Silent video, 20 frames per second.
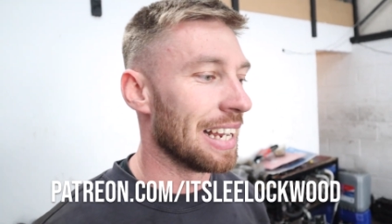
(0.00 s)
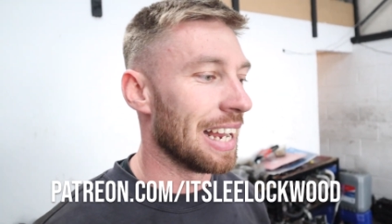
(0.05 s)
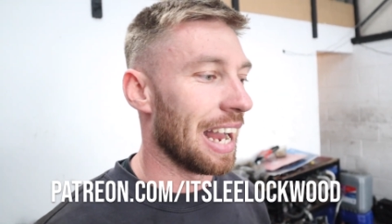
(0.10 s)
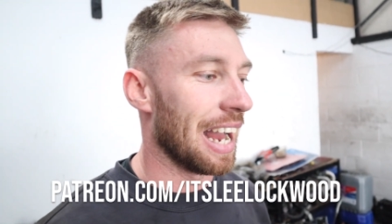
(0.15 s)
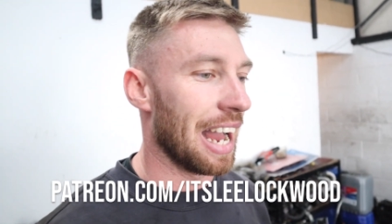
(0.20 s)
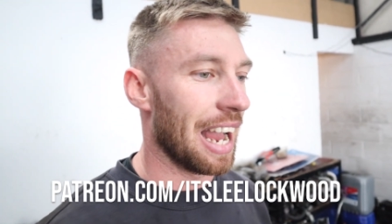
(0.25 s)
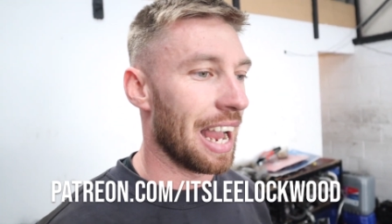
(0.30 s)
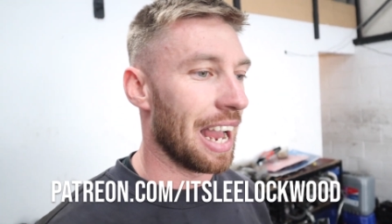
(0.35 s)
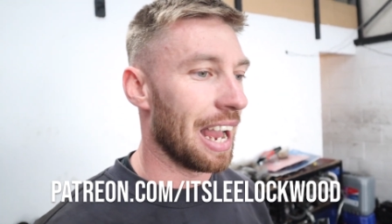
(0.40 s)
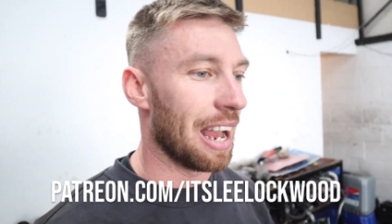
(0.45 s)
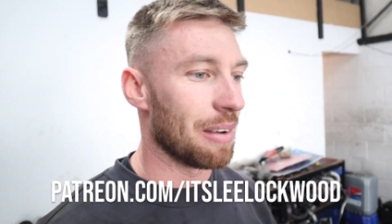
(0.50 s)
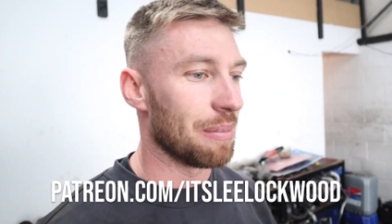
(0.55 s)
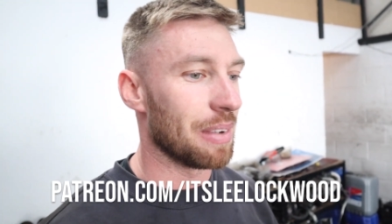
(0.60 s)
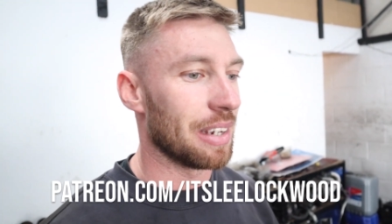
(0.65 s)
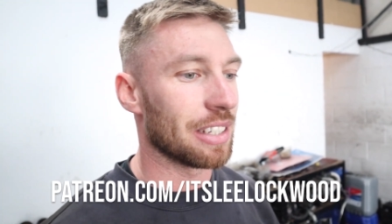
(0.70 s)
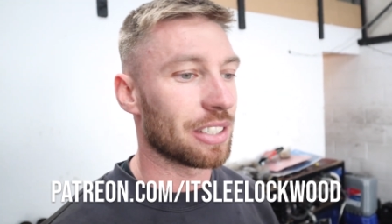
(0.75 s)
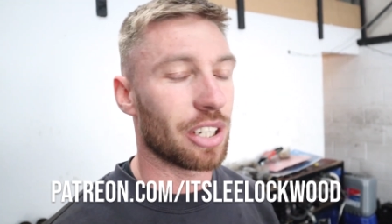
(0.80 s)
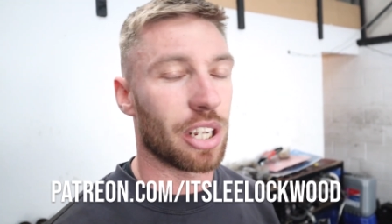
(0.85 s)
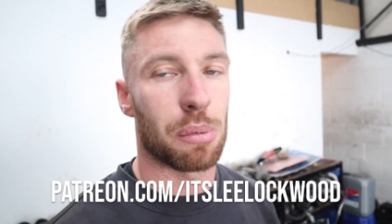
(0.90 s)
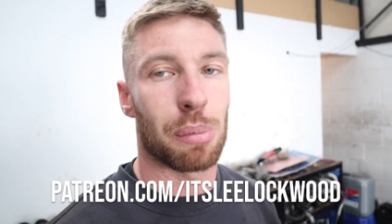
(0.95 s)

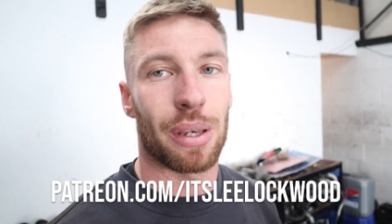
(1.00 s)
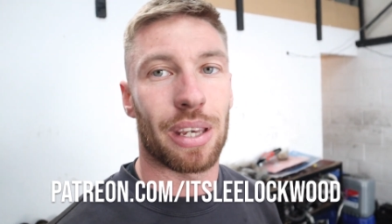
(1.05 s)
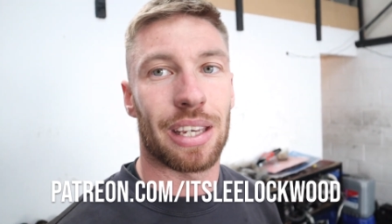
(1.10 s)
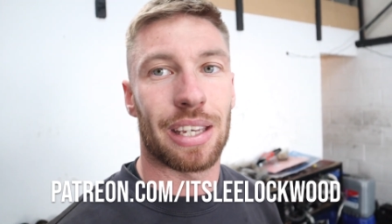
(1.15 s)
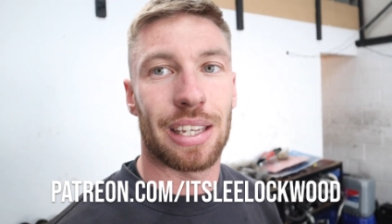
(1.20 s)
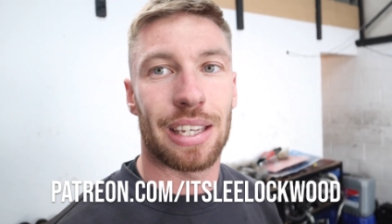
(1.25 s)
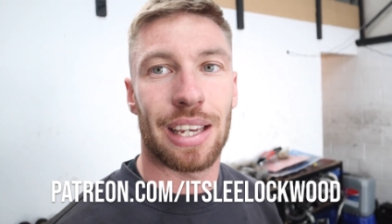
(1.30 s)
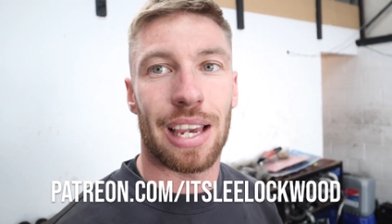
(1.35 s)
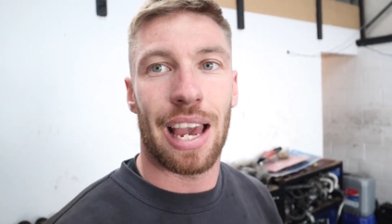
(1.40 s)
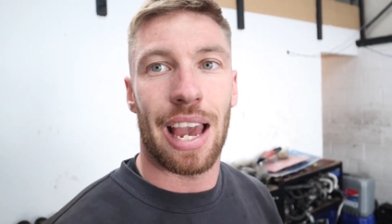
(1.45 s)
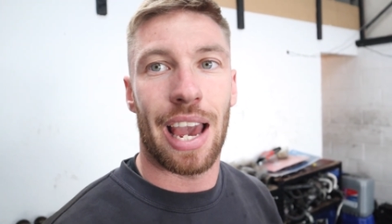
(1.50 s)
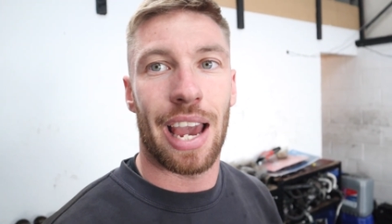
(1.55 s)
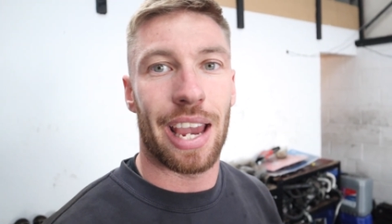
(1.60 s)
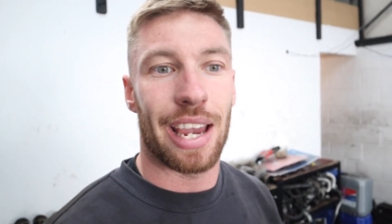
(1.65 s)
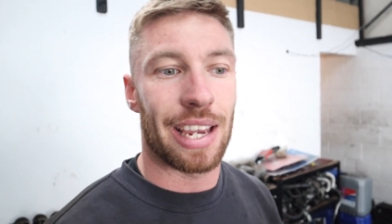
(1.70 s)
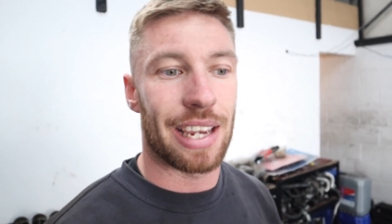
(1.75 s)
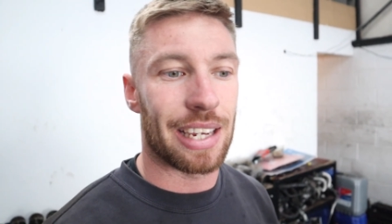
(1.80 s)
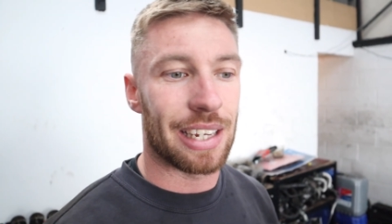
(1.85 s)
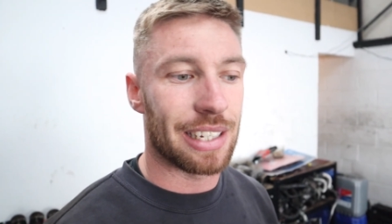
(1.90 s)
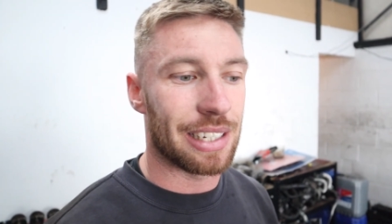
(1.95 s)
It's going to be
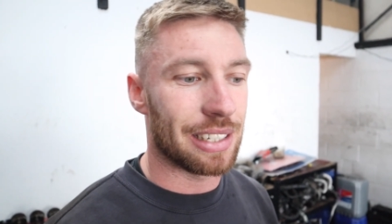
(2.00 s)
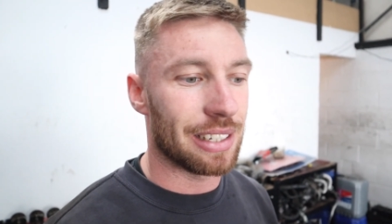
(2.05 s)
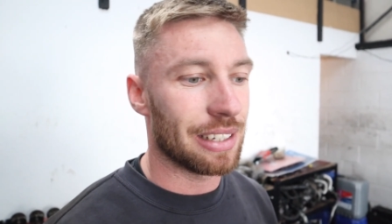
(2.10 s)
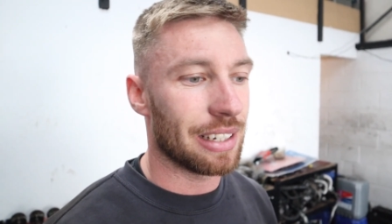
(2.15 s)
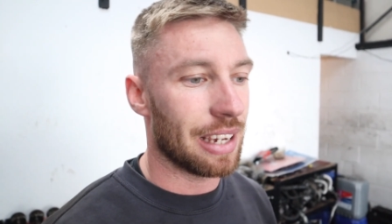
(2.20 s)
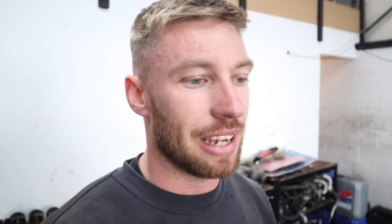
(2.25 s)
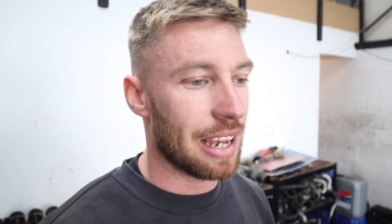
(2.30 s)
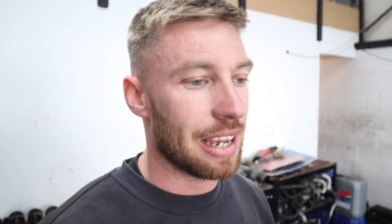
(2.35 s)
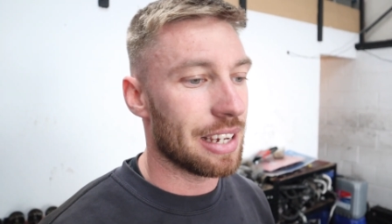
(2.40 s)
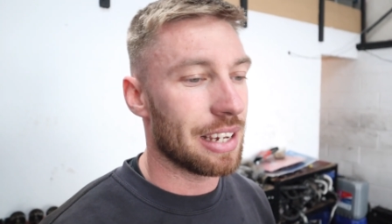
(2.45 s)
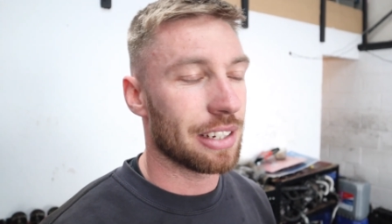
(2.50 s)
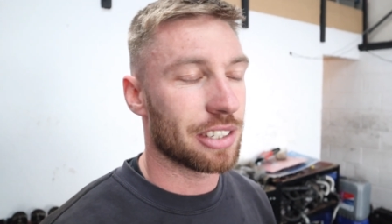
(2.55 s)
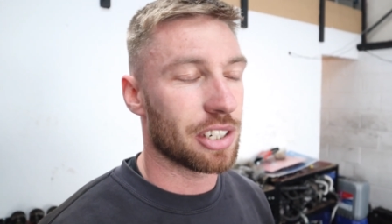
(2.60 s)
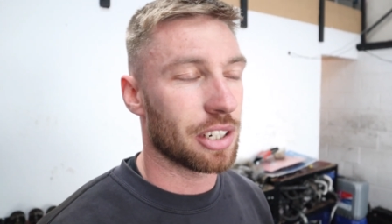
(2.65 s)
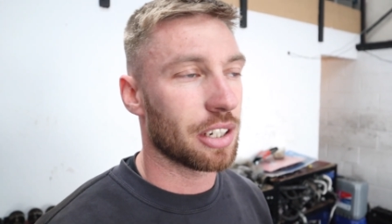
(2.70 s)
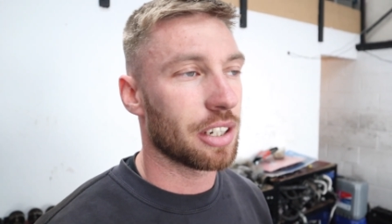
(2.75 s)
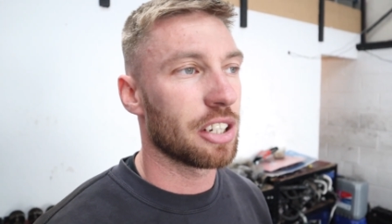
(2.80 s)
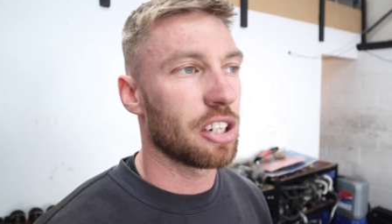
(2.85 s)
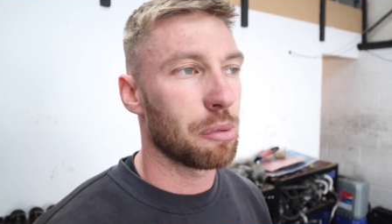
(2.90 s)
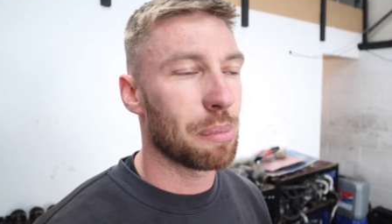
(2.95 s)

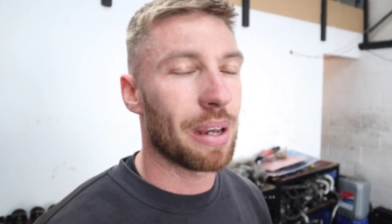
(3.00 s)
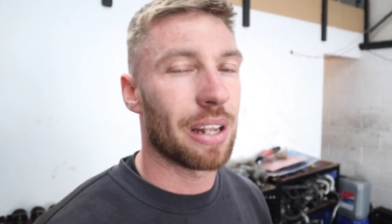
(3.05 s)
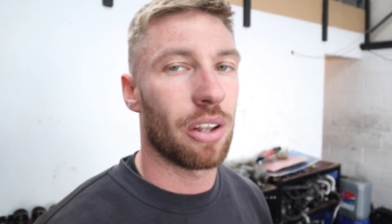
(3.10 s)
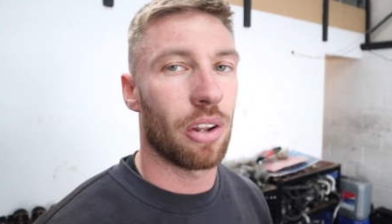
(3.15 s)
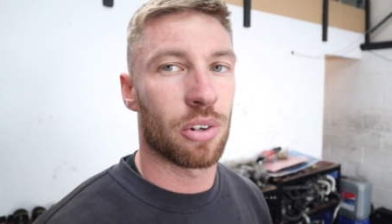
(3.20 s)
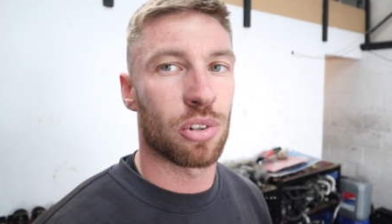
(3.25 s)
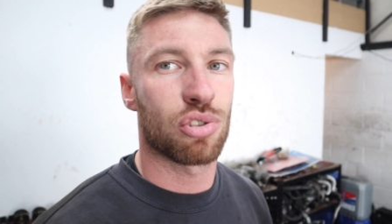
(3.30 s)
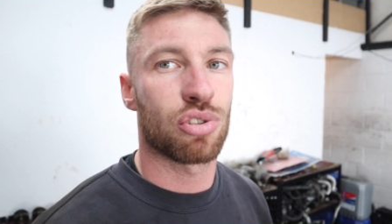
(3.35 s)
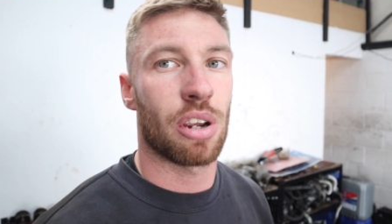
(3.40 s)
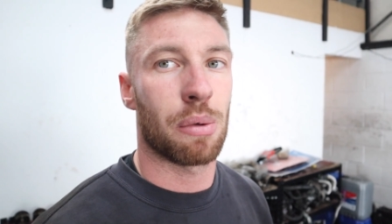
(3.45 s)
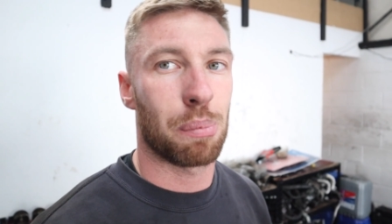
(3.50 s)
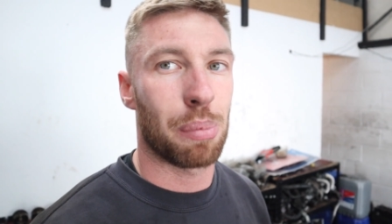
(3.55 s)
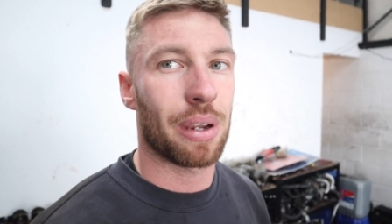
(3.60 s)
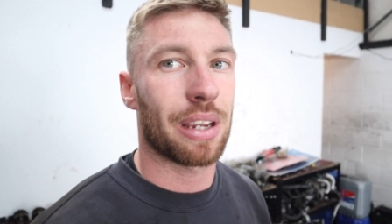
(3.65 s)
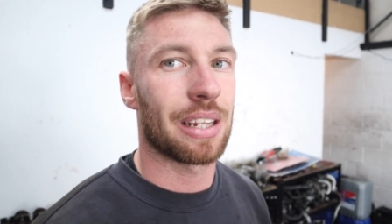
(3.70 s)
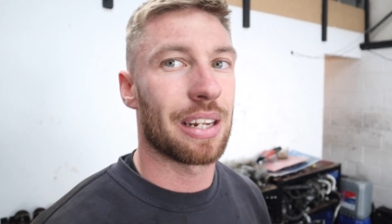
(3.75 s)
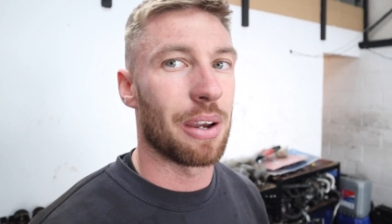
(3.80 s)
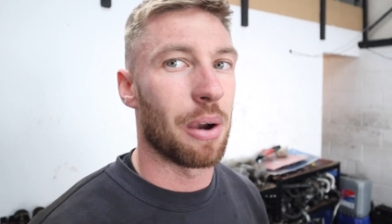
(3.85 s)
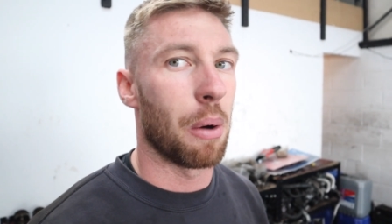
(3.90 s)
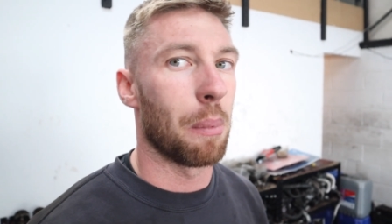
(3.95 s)
a long trip
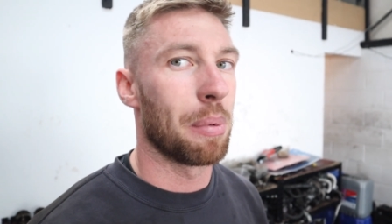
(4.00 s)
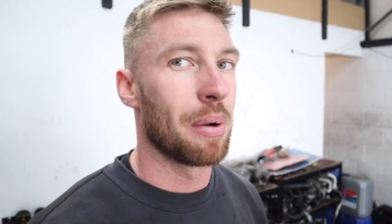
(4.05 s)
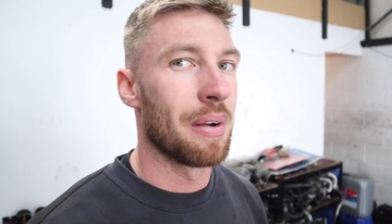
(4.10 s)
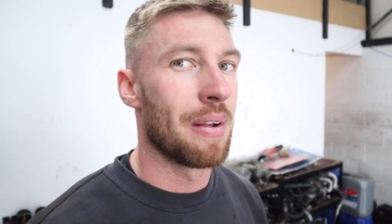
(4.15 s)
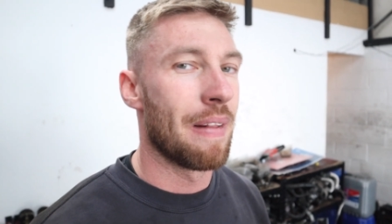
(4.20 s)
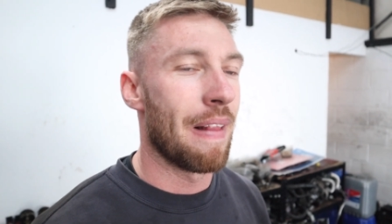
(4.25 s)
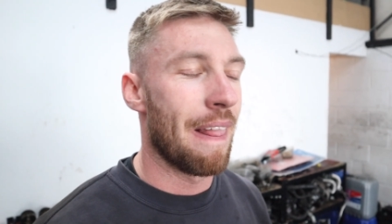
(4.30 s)
picking it up.